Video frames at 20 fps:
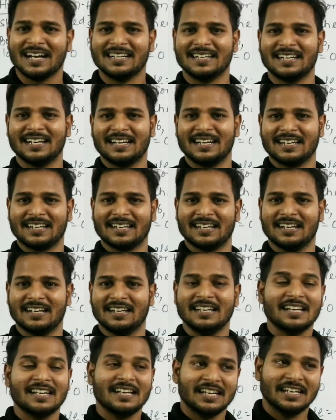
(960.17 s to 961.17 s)
the ideal
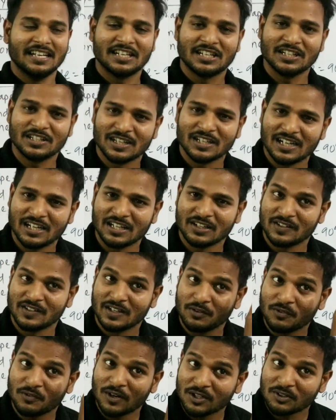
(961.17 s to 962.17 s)
angle.
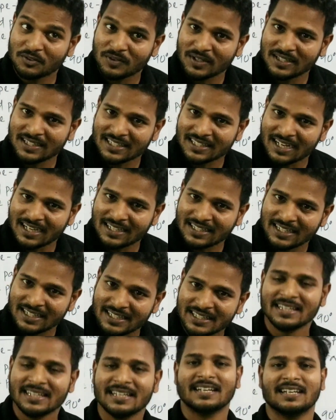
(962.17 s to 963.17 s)
Equatorial 120
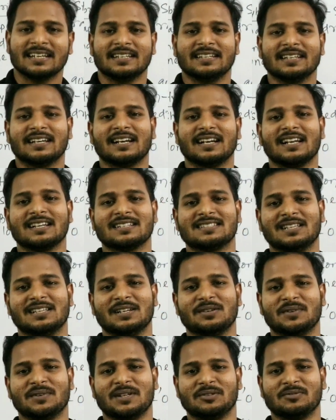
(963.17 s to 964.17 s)
ideally, here less
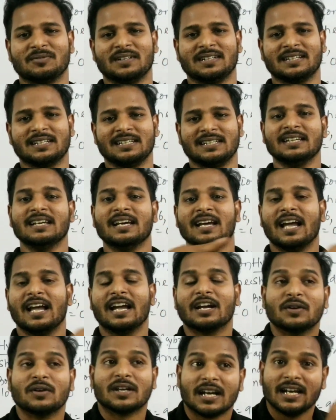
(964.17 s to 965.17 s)
than 120.
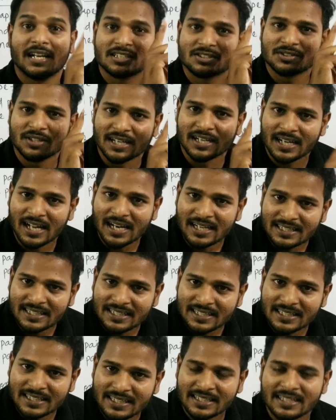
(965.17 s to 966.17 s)
Equatorial axial
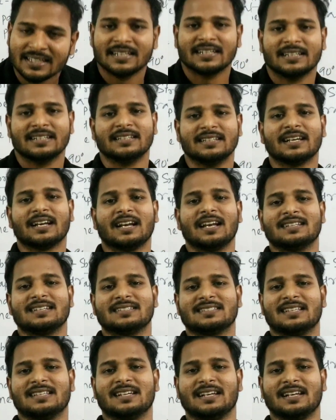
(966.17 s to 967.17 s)
90, here
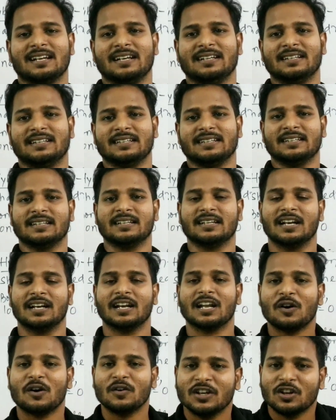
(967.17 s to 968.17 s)
less than 90.
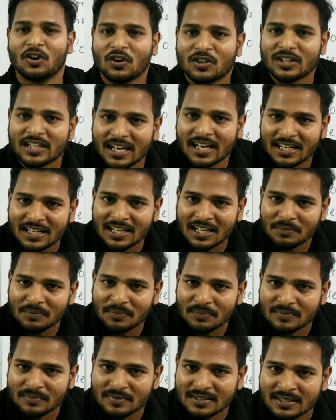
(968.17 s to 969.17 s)
Now in
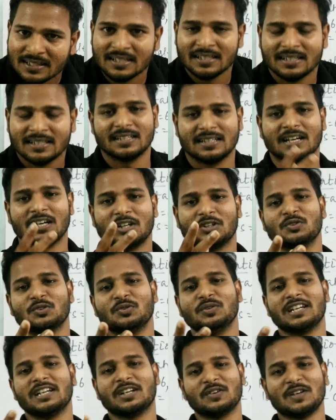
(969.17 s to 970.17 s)
octahedral, there are
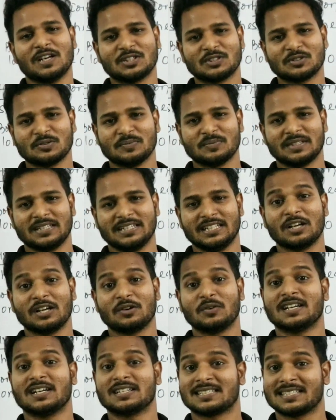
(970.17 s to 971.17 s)
two
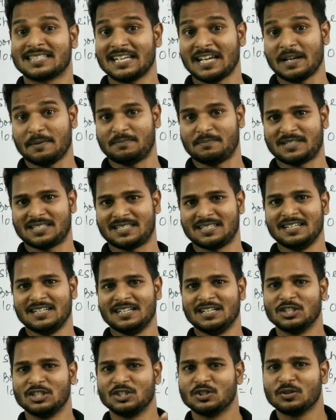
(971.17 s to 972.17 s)
irregular shapes.
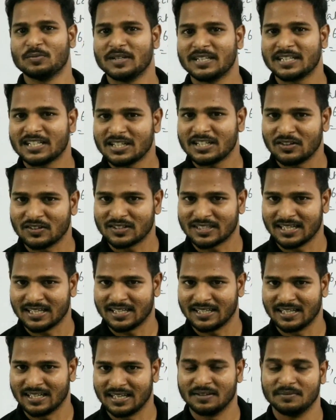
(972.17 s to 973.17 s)
Geometry
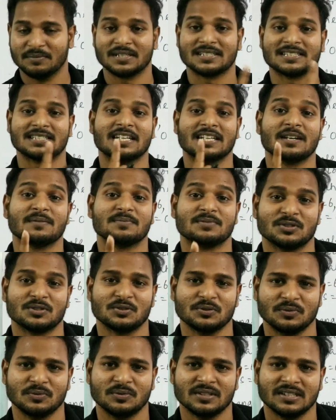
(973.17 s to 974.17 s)
octahedral, but shapes
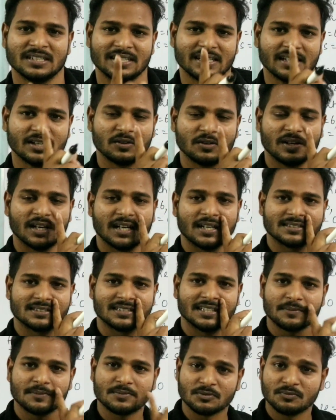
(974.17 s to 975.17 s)
too. Irregular
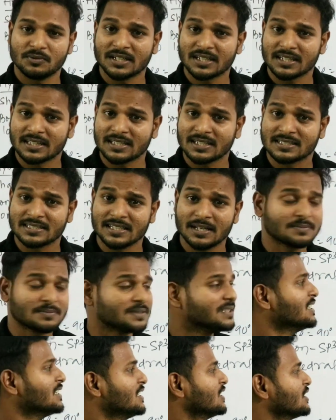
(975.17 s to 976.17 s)
shapes. What are the
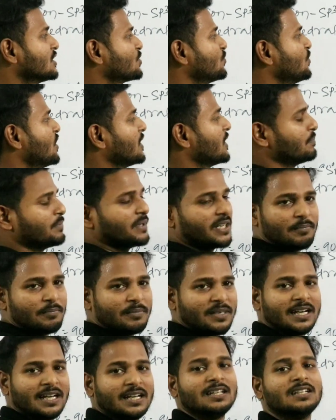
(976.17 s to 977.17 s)
shapes? Square
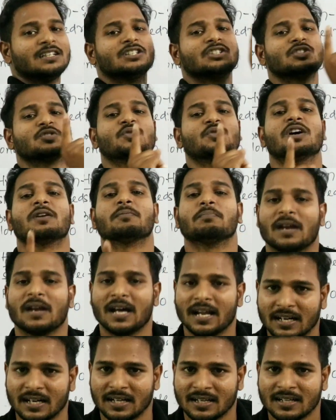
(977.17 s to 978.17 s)
pyramidal, square
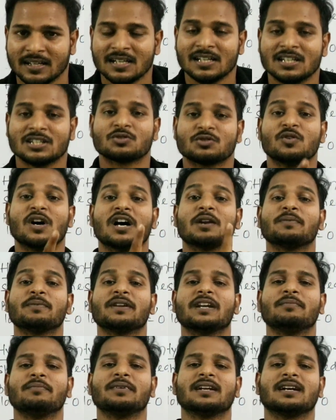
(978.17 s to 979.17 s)
planar. Square
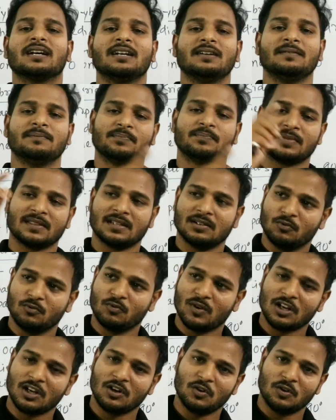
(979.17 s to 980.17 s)
pyramidal,
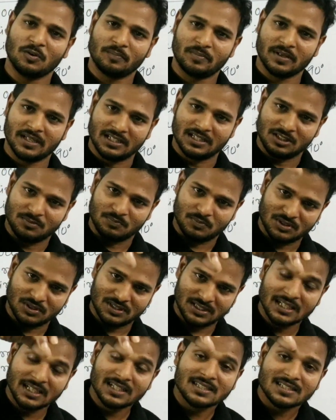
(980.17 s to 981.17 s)
one lone pair is
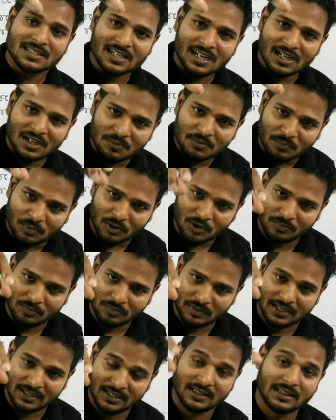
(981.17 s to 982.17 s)
put instead of
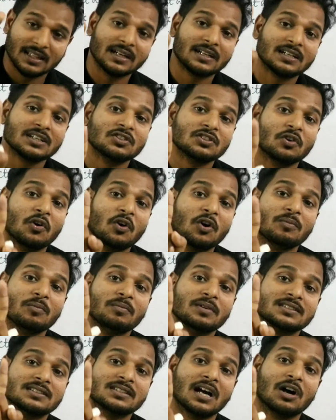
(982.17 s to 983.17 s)
one pair. That is
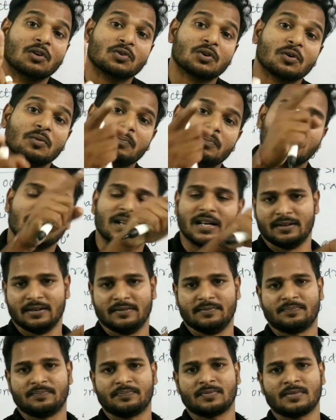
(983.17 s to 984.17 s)
always out of
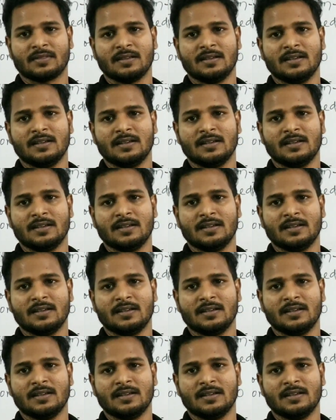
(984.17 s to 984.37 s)
plane.